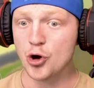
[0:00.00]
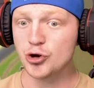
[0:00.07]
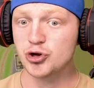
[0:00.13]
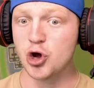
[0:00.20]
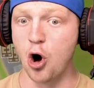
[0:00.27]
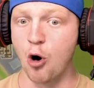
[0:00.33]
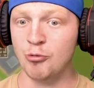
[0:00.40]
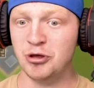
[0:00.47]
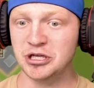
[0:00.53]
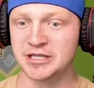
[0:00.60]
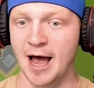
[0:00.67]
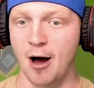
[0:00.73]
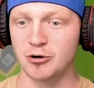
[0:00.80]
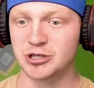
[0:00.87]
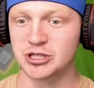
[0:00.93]
yo, this
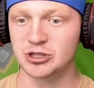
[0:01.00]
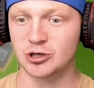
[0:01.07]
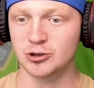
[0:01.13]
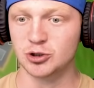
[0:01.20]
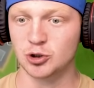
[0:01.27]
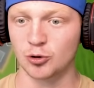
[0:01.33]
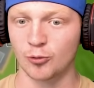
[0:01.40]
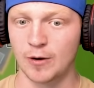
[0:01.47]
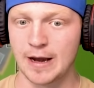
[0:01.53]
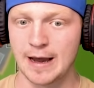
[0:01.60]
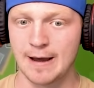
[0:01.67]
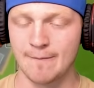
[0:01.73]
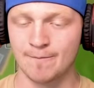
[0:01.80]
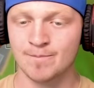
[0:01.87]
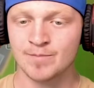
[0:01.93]
house is a
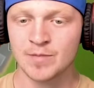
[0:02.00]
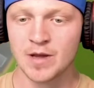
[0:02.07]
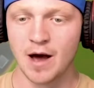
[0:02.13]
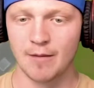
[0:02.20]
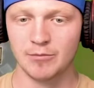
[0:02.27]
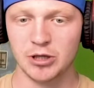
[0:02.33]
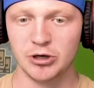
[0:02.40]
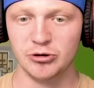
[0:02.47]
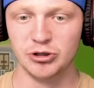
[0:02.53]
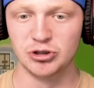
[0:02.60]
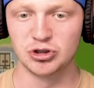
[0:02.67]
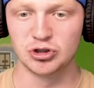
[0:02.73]
dream. I'm literally